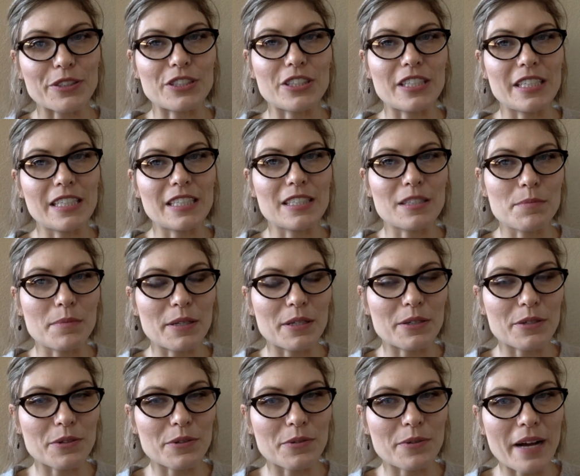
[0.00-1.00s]
She needs to be
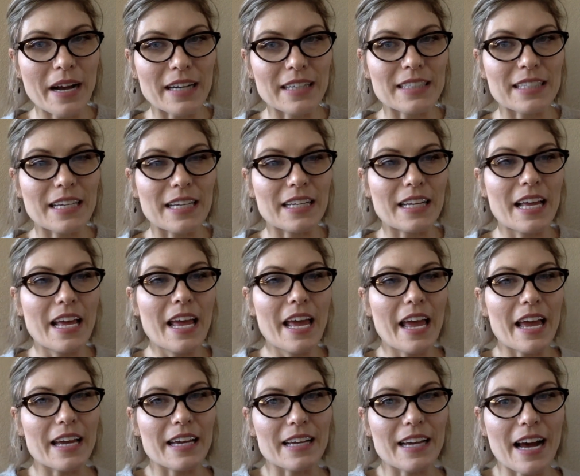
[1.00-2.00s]
corrected
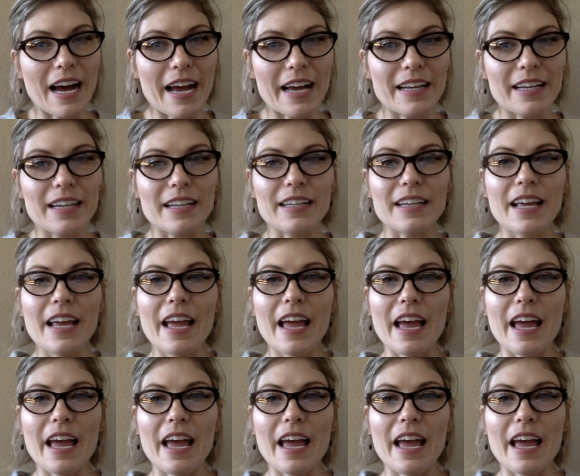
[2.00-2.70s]
and guided